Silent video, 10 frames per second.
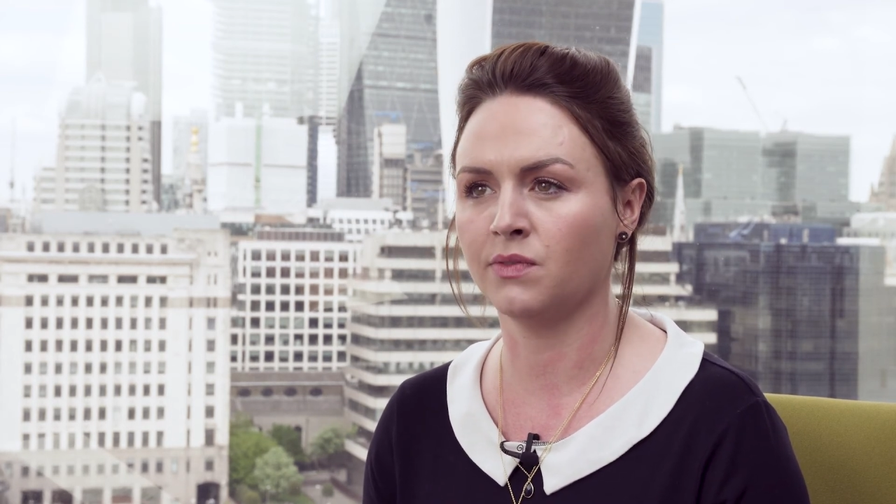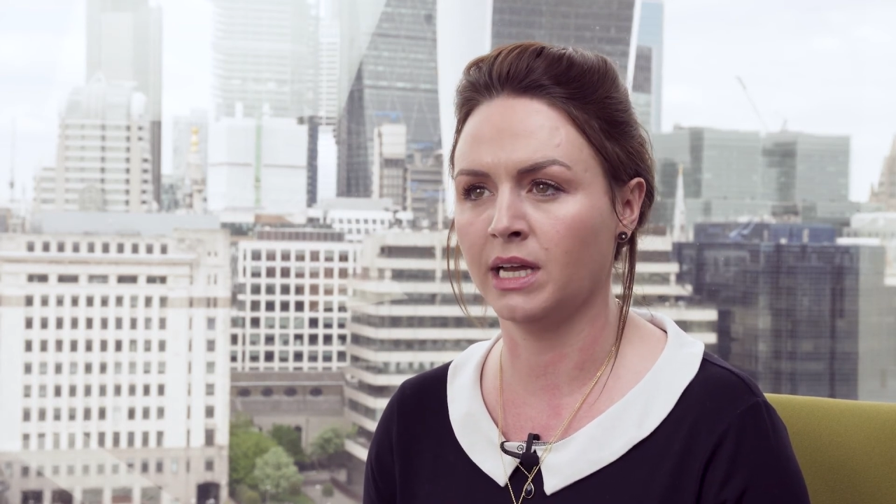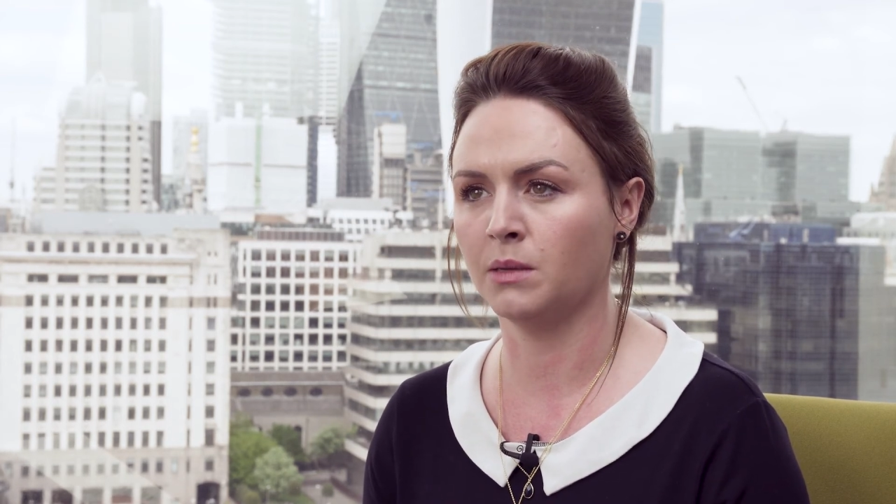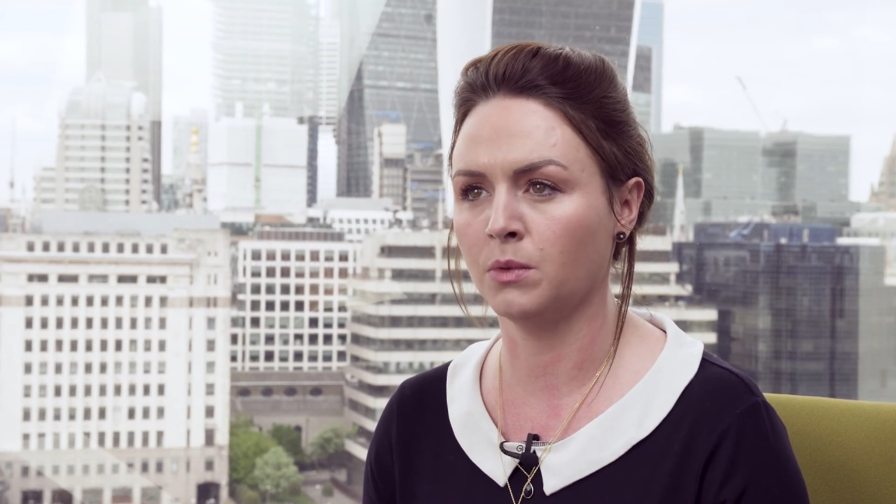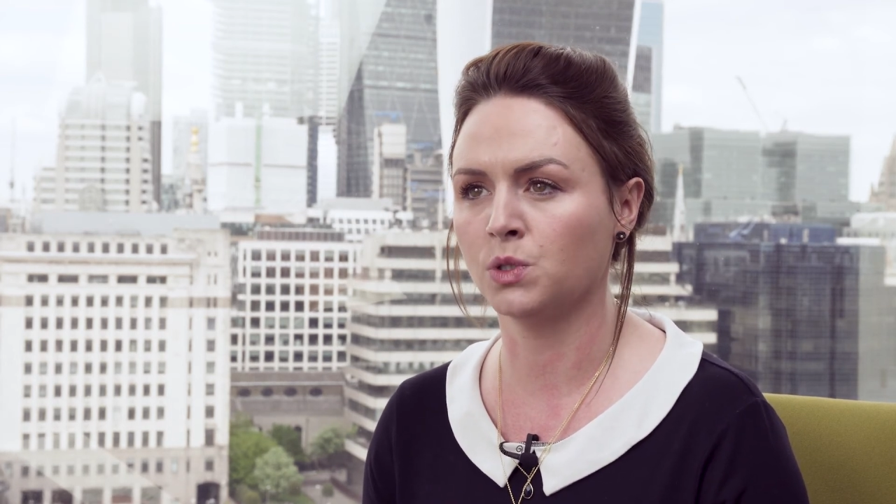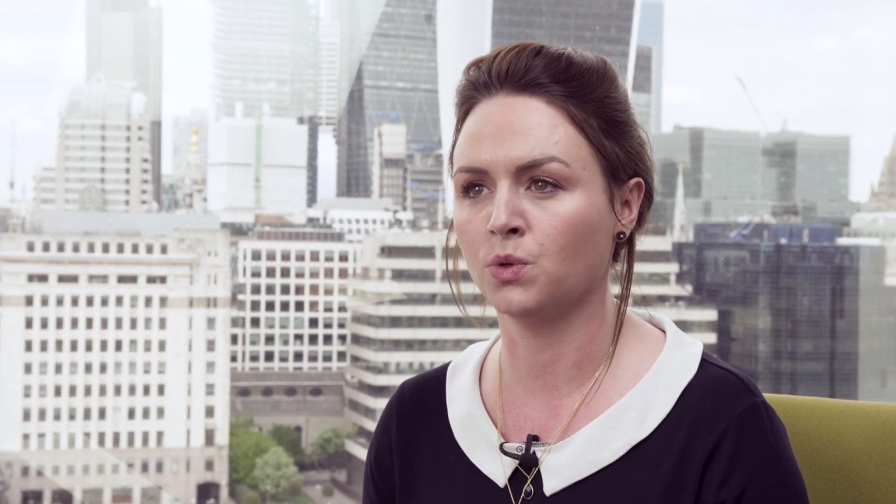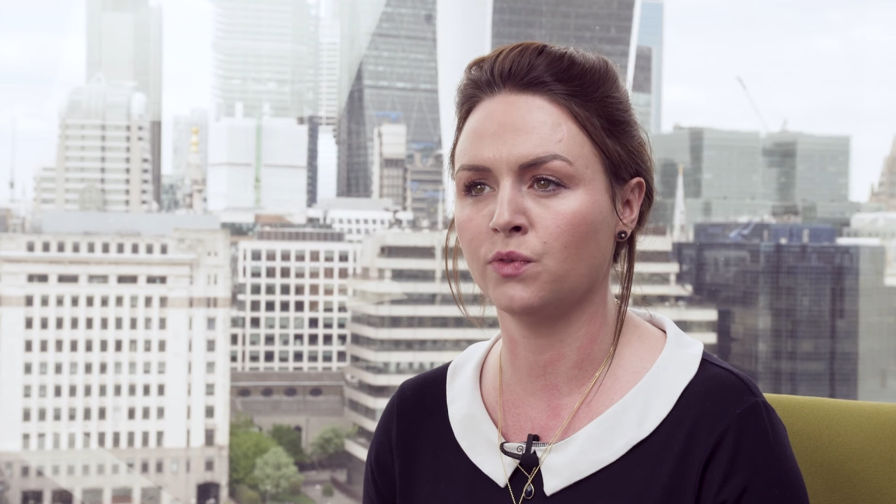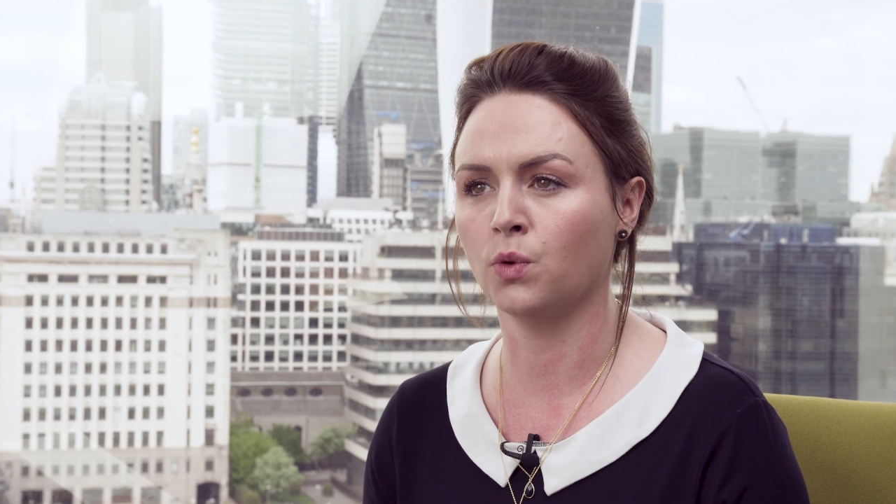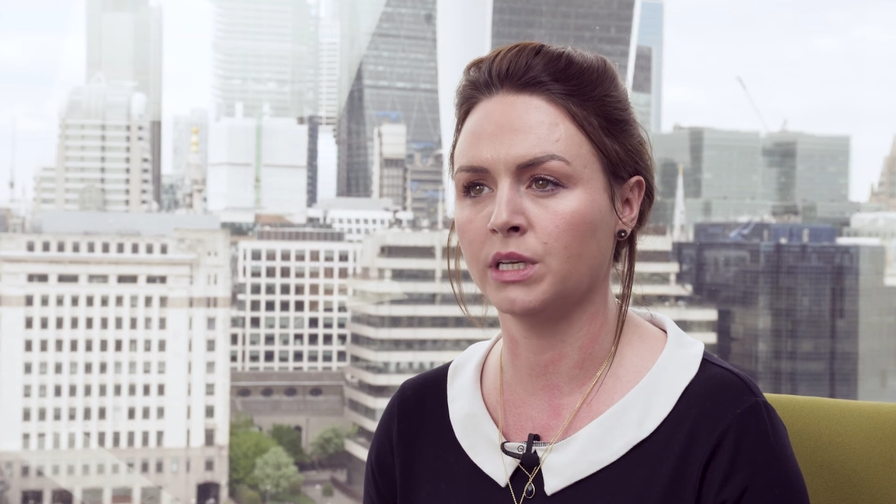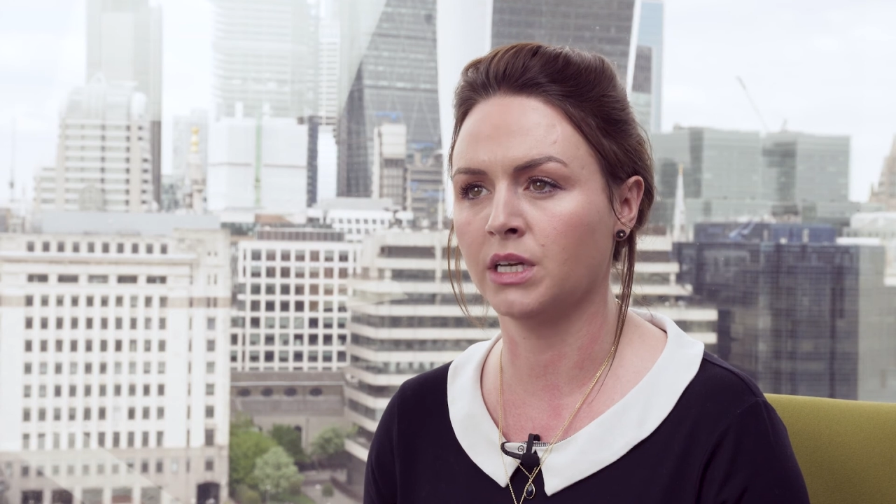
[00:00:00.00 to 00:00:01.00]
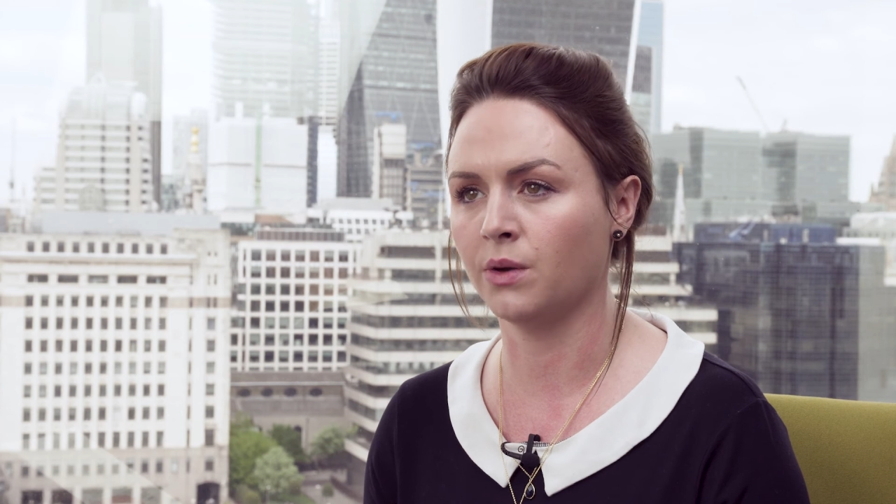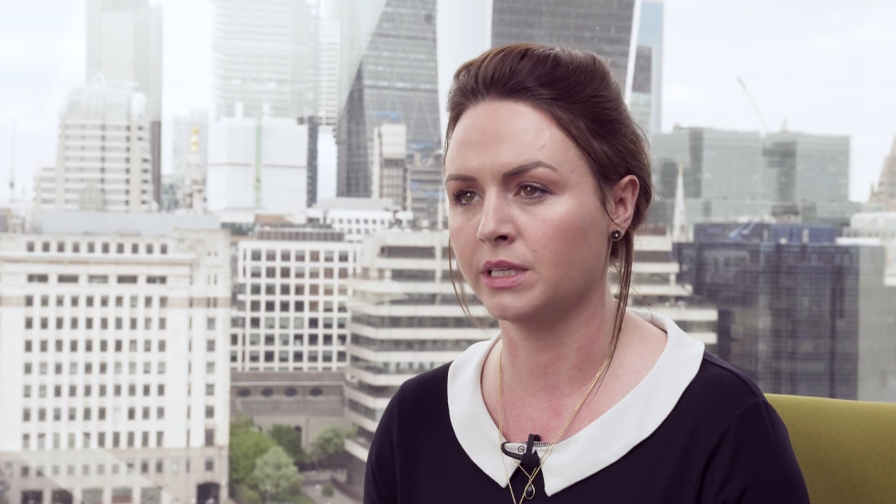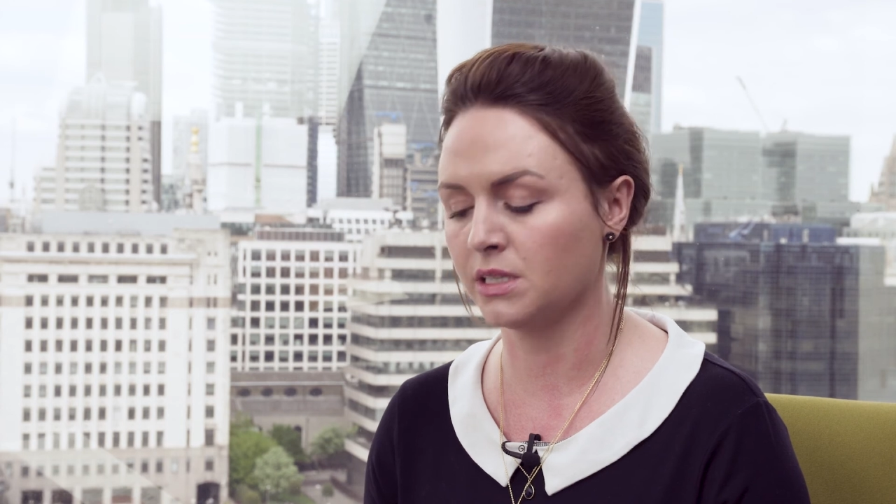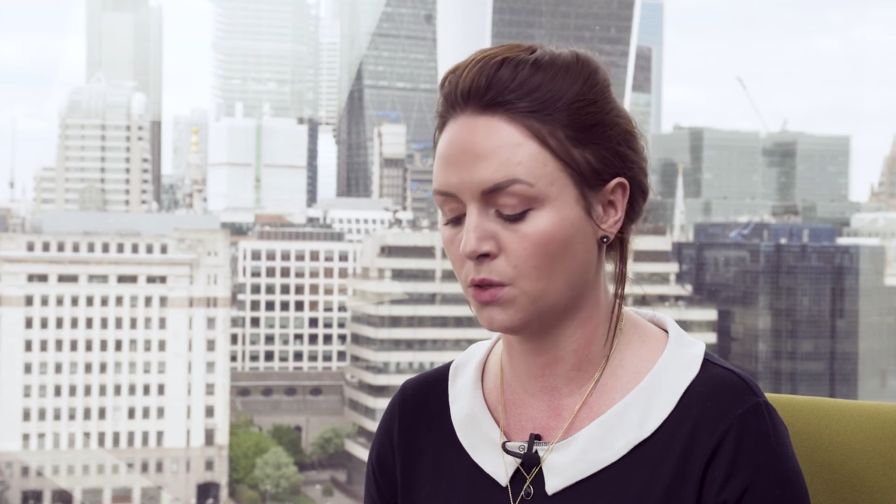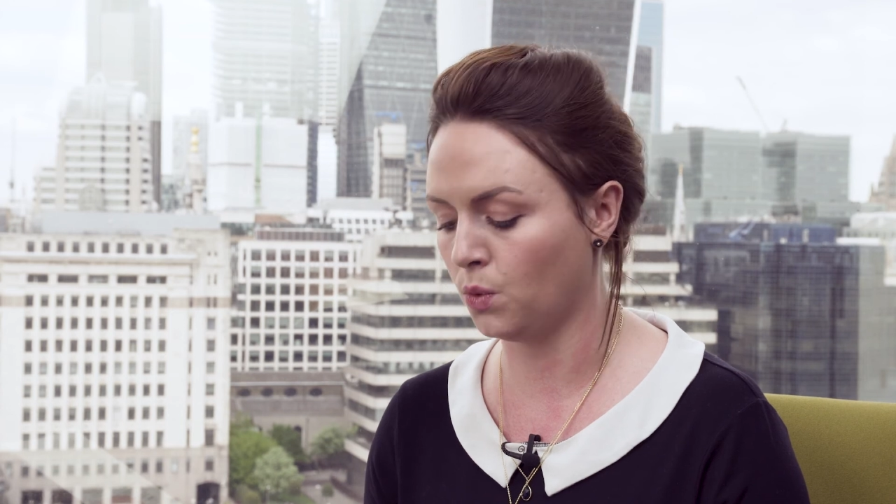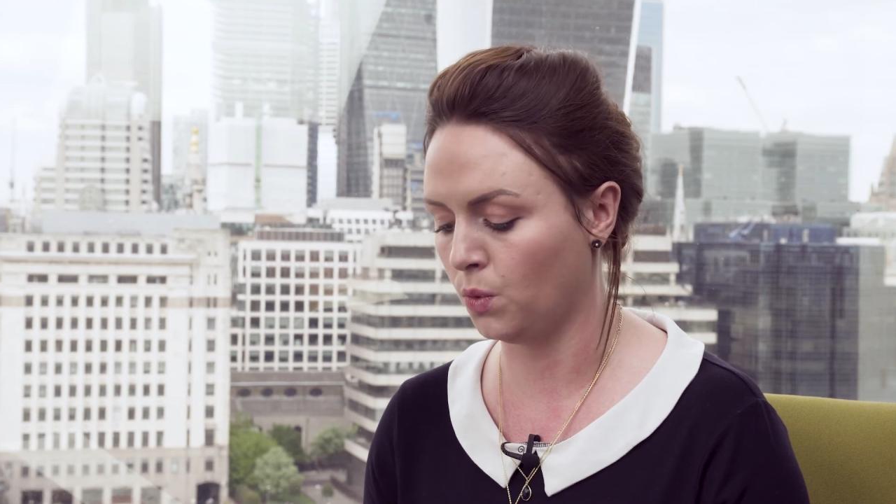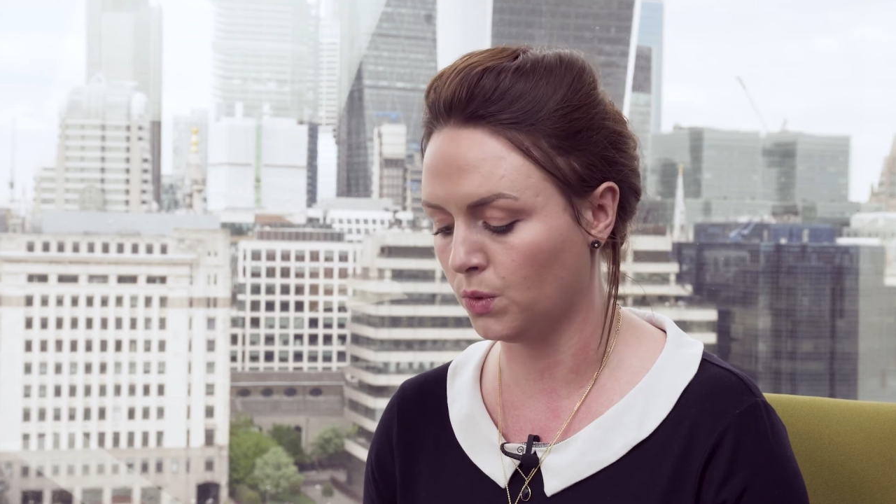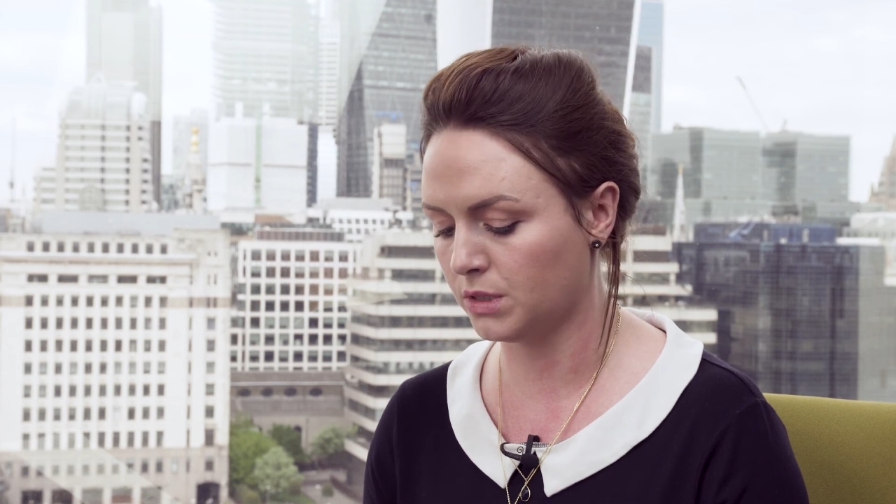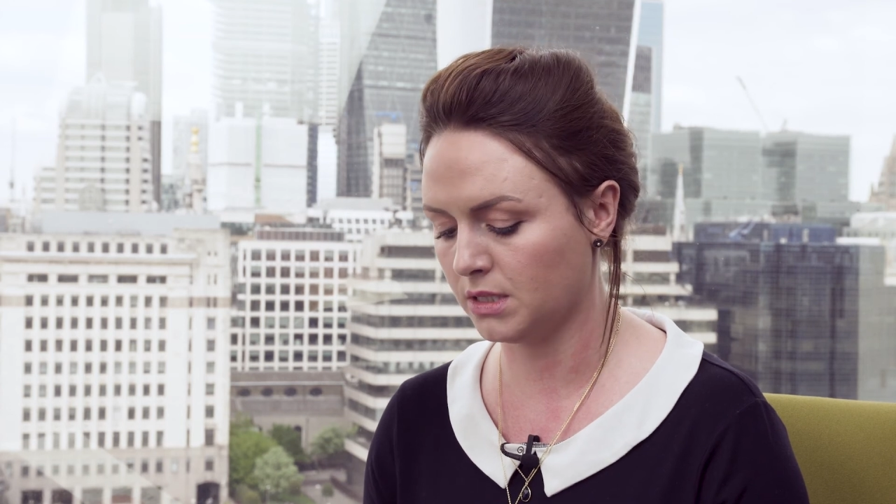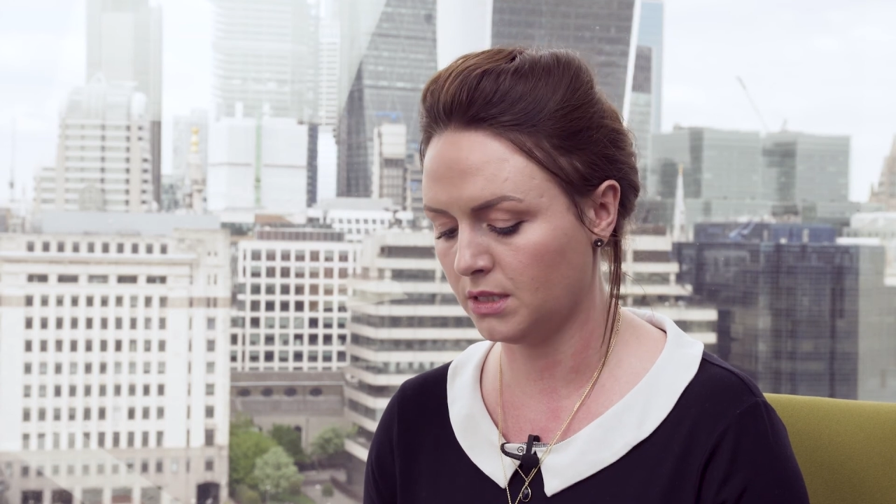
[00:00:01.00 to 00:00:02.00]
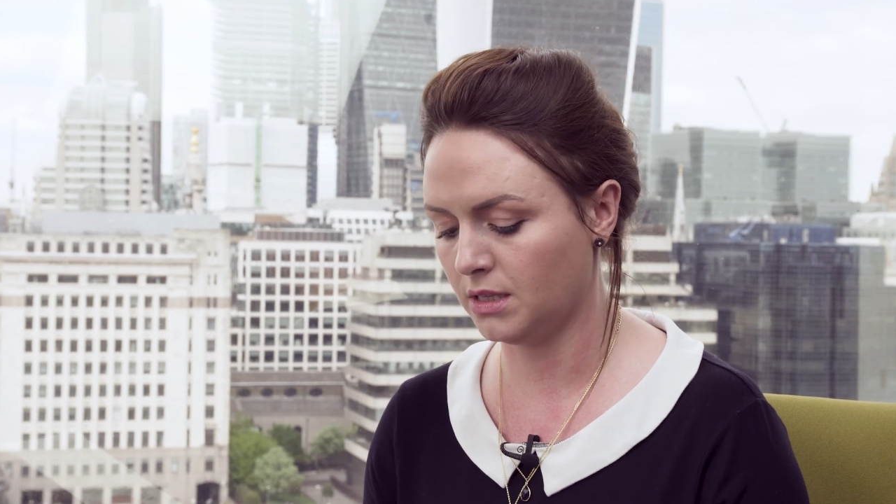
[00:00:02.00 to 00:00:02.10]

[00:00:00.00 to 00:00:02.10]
available to avoid going to court.